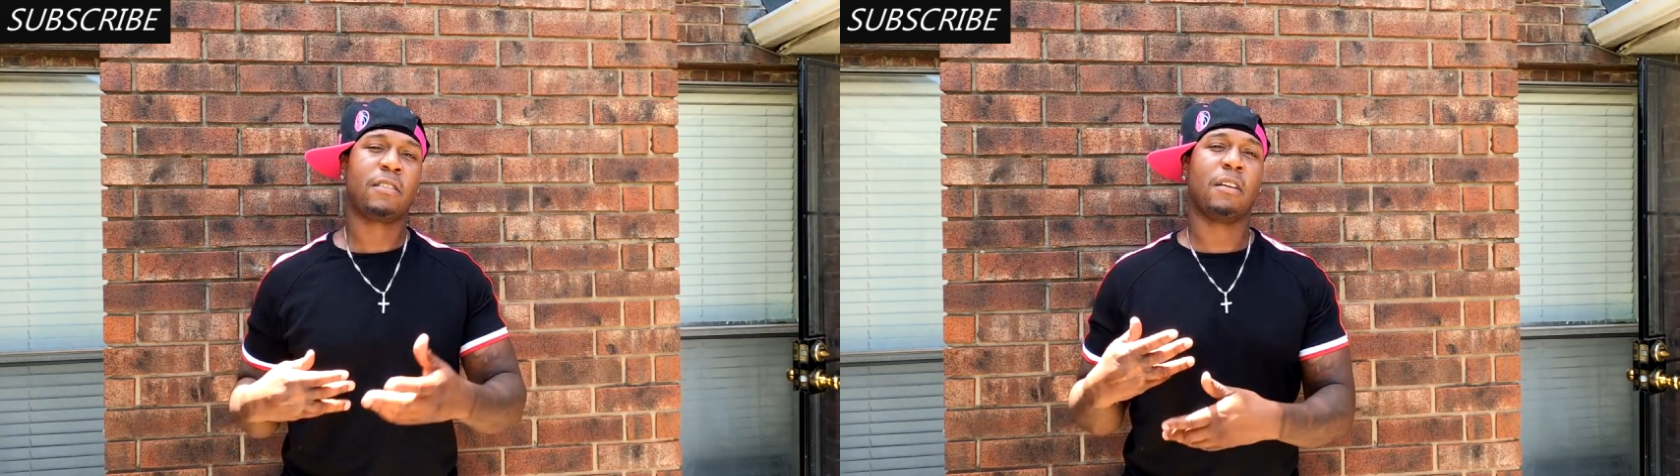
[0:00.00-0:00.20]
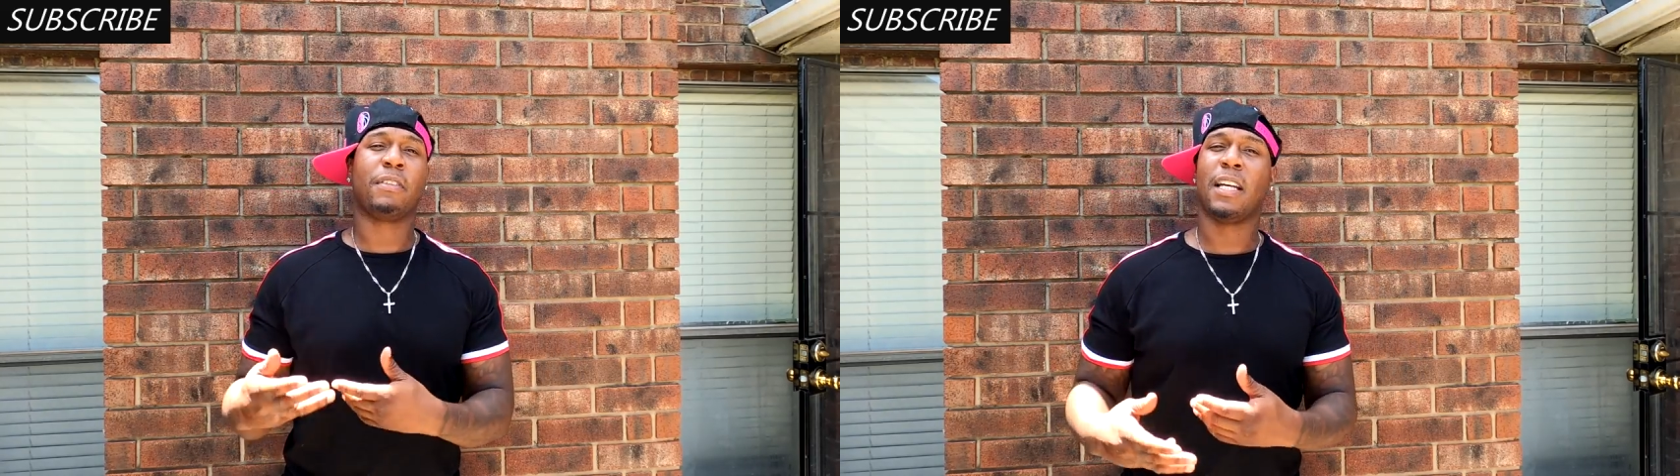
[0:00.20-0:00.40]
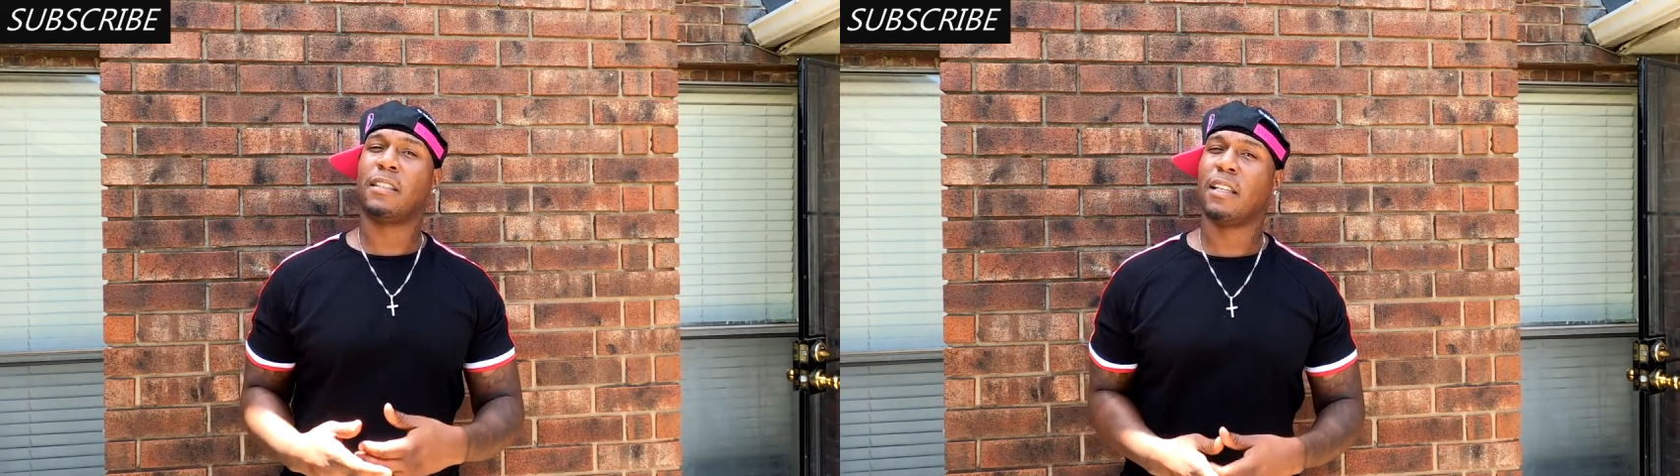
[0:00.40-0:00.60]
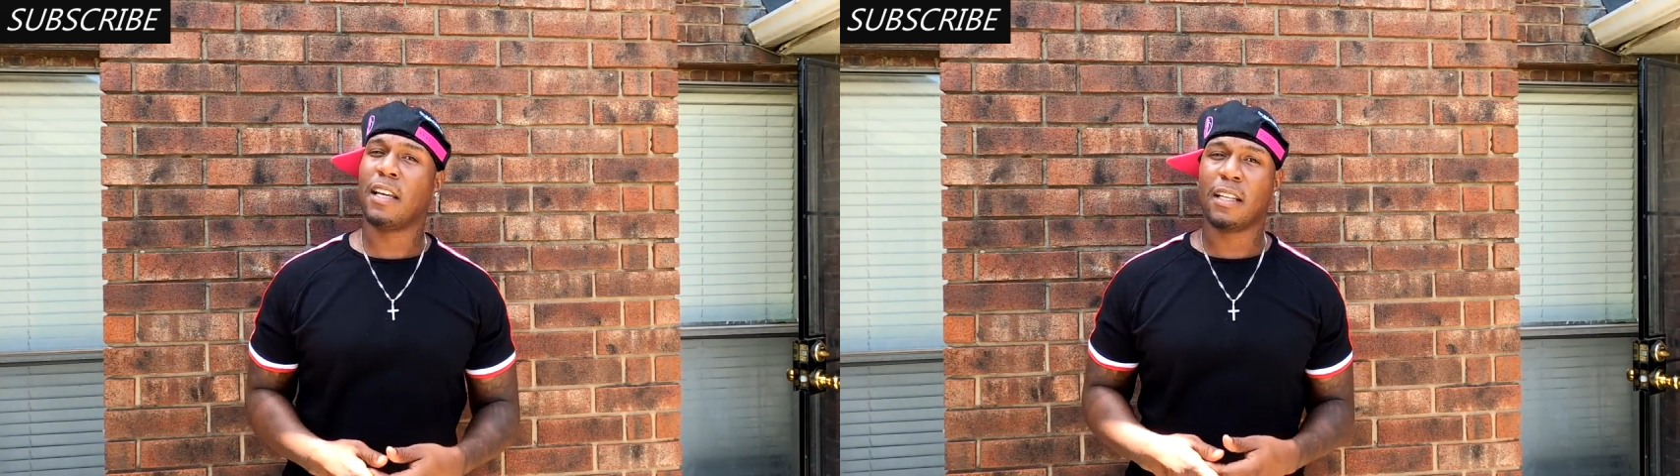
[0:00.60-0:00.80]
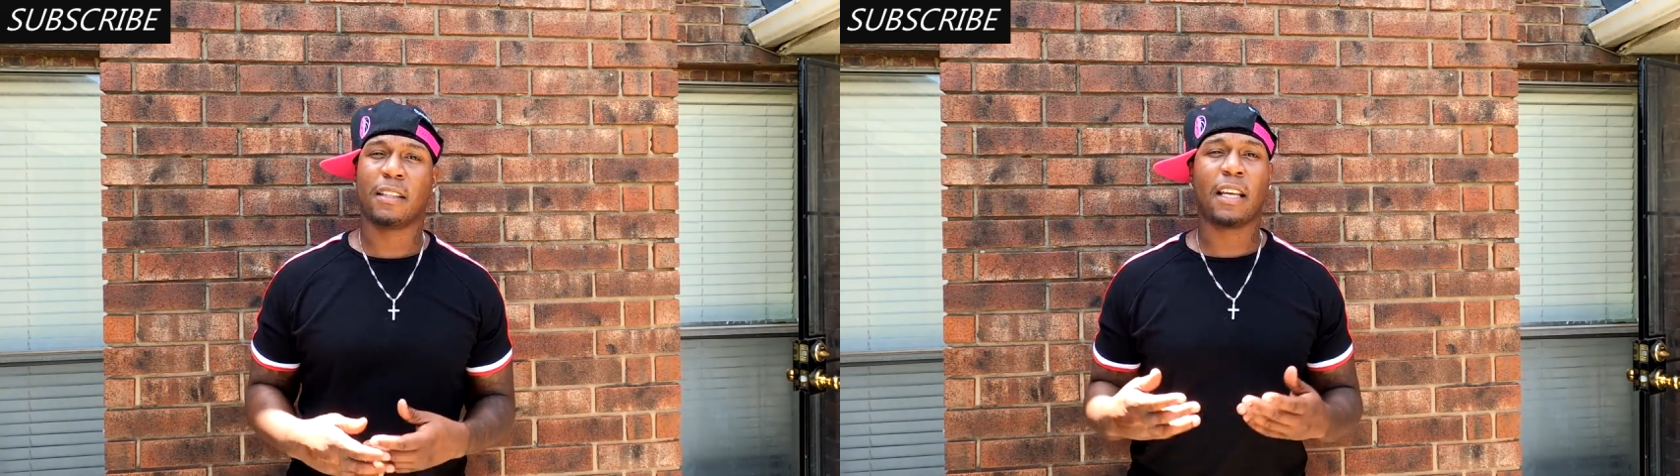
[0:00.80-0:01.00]
stuff like
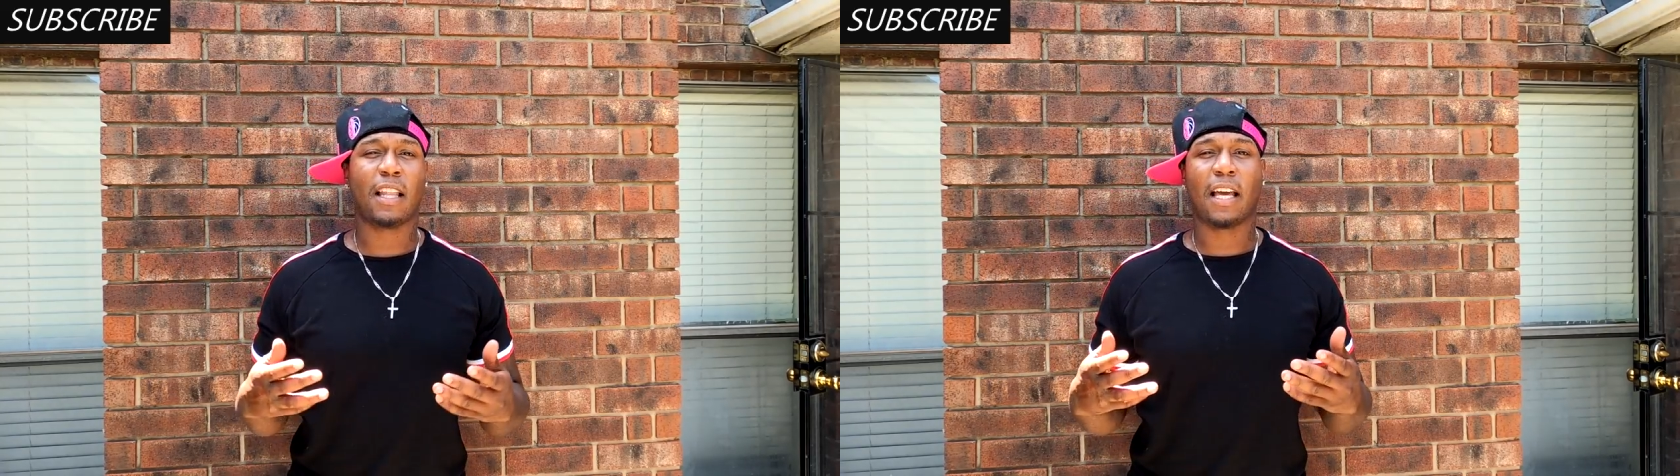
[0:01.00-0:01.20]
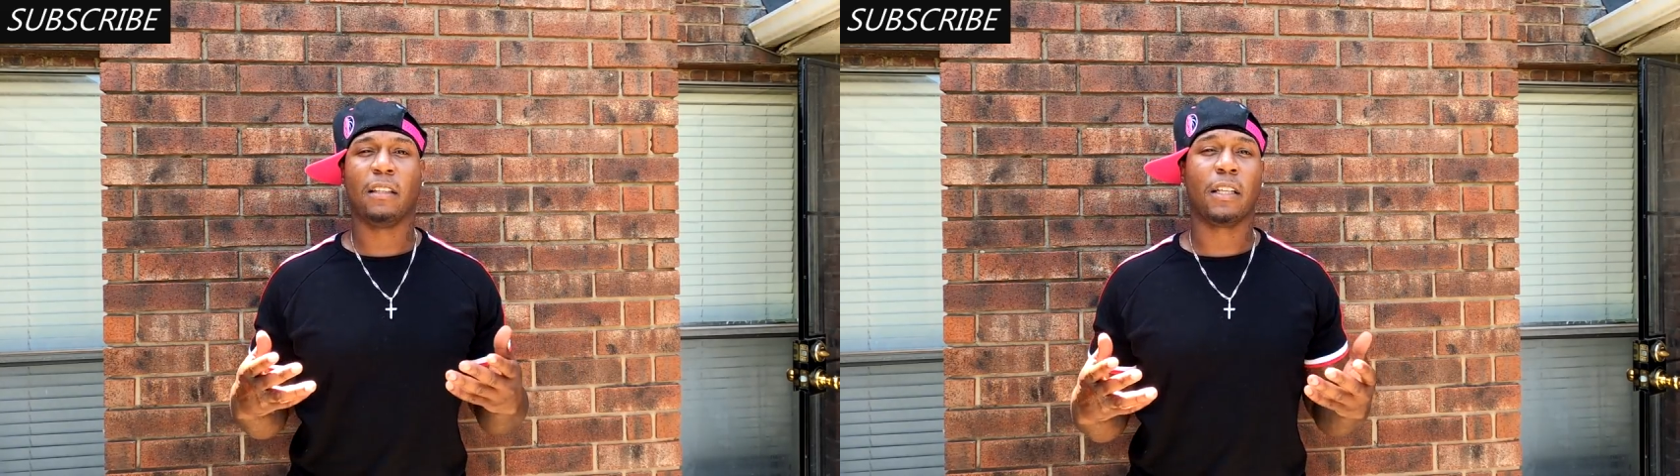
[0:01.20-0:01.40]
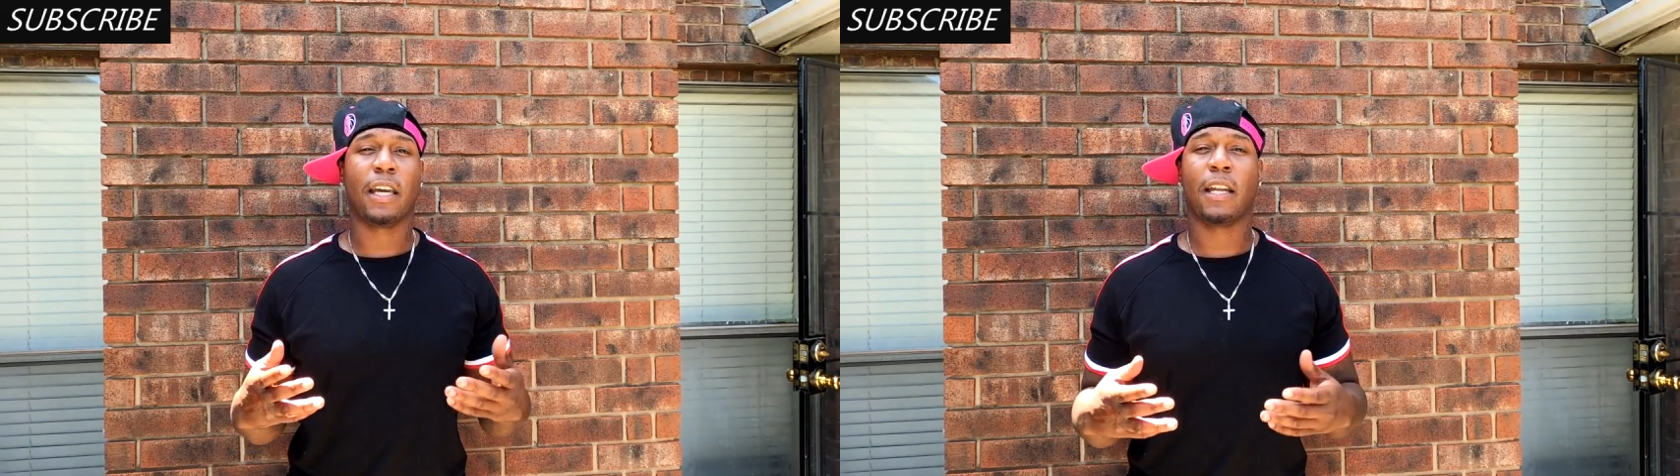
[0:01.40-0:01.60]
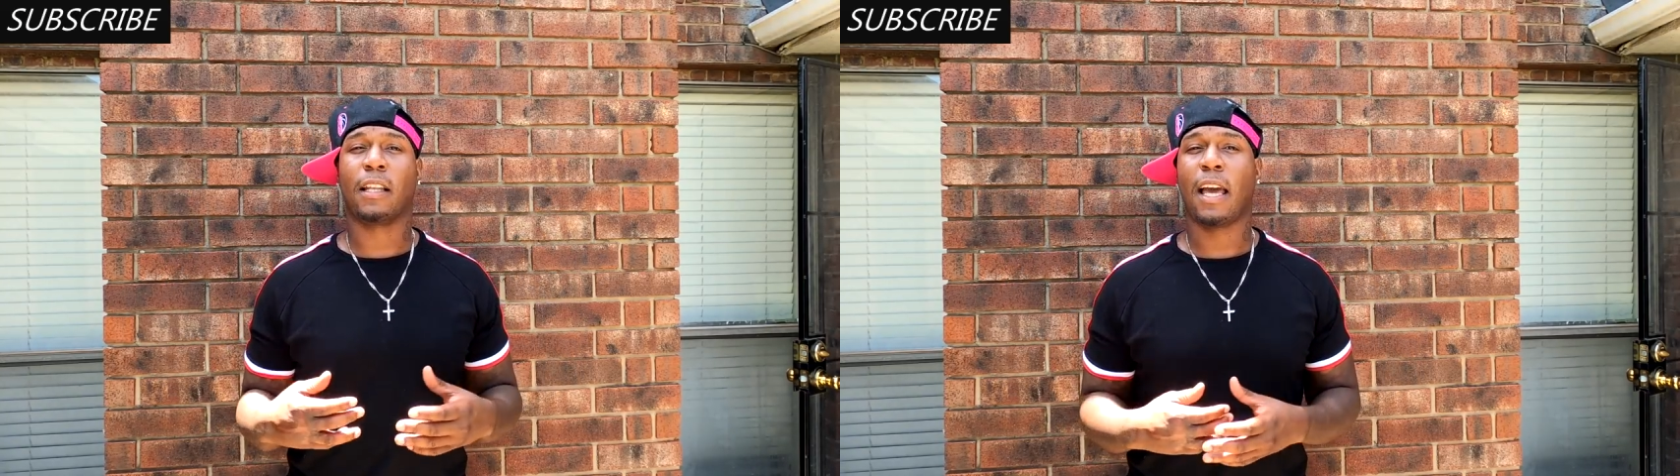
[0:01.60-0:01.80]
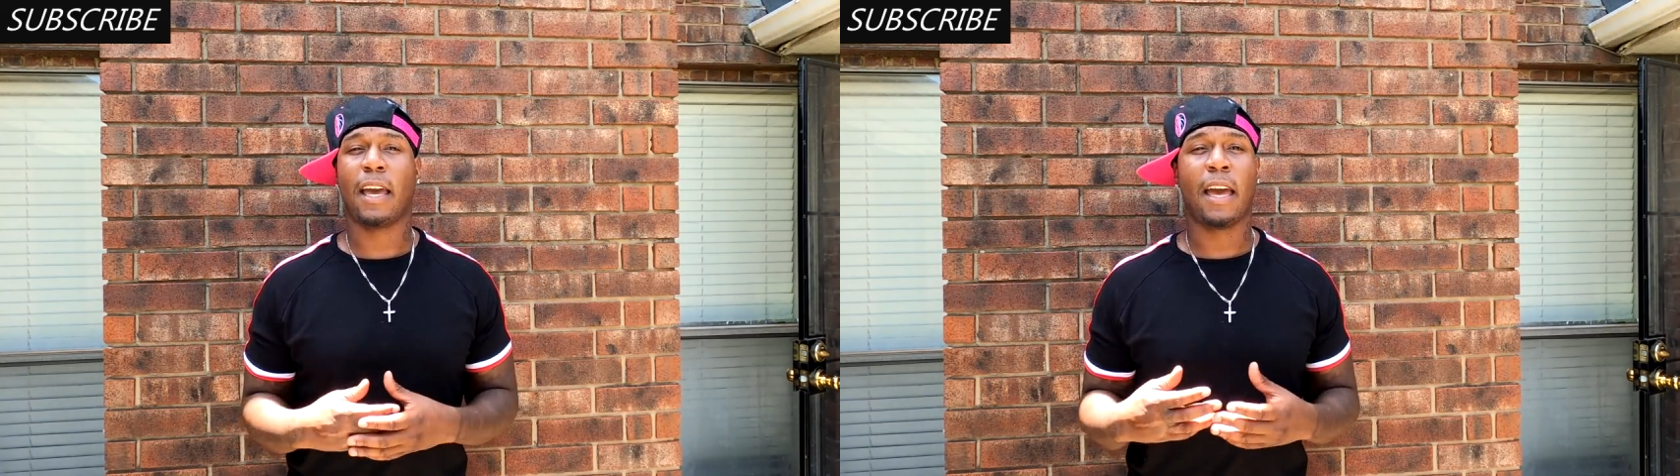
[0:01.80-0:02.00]
that, they like look at
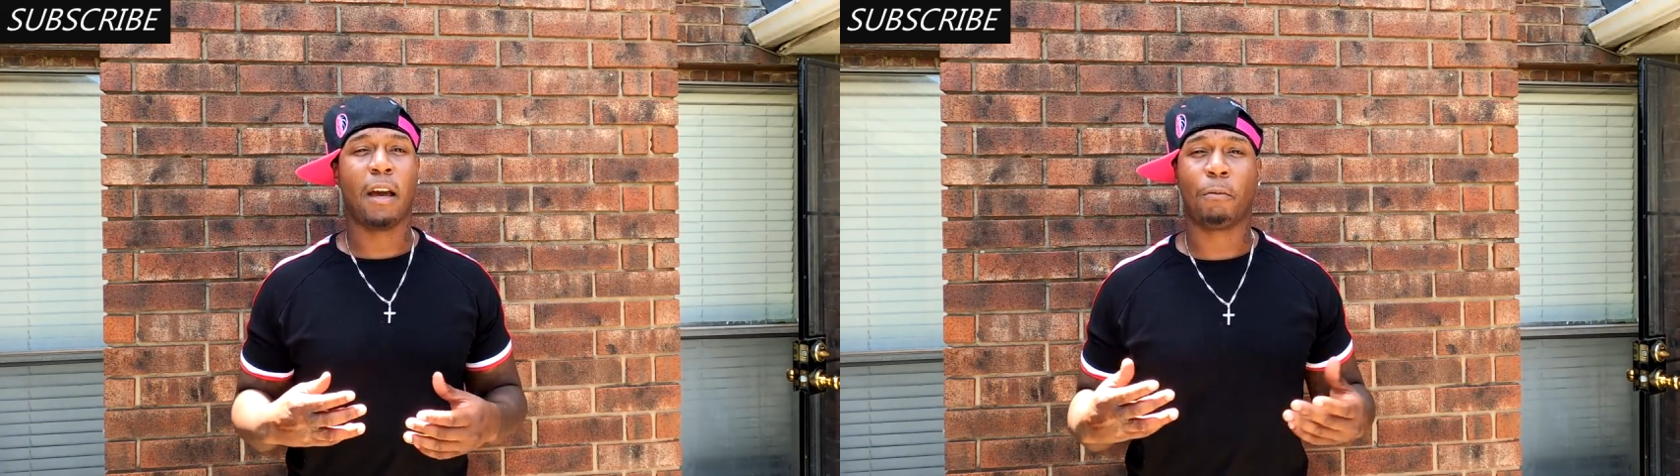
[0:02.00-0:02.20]
it like, hey,